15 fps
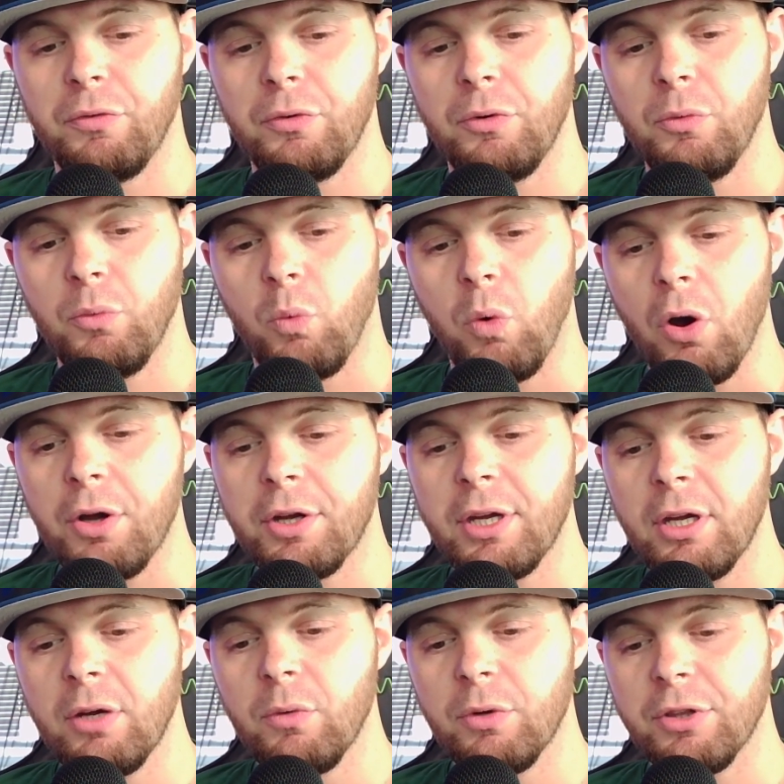
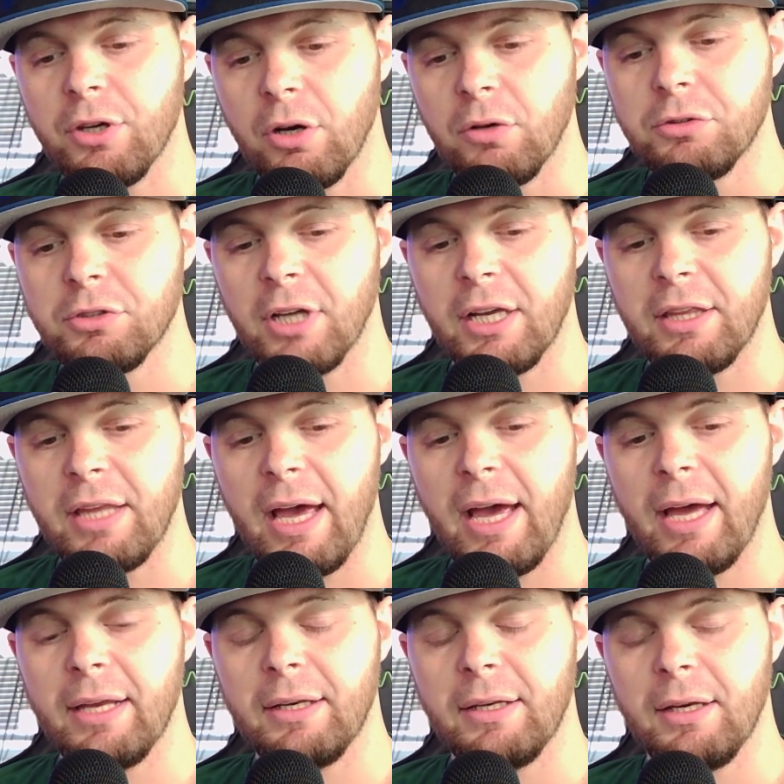working with a coach like
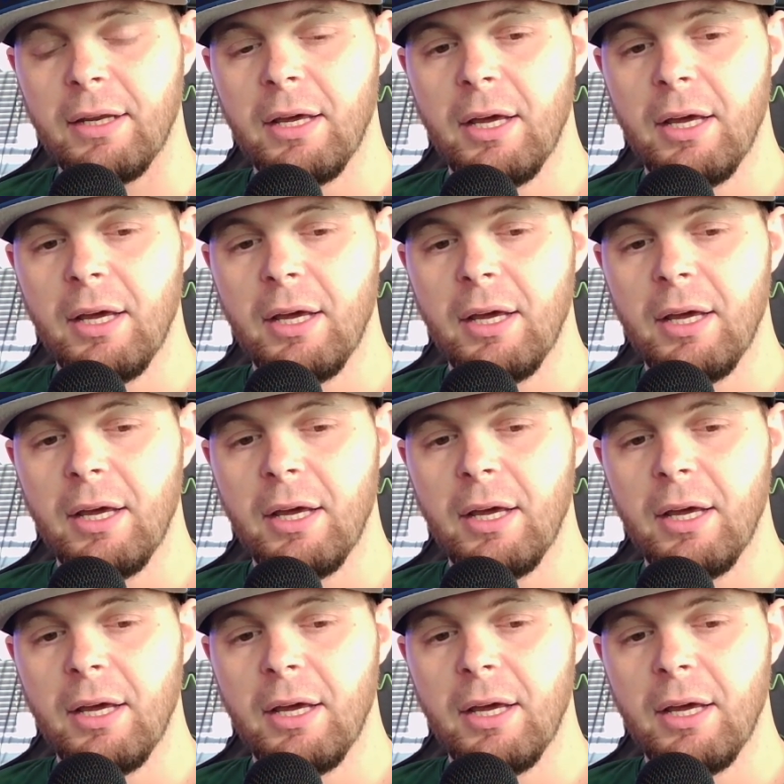that and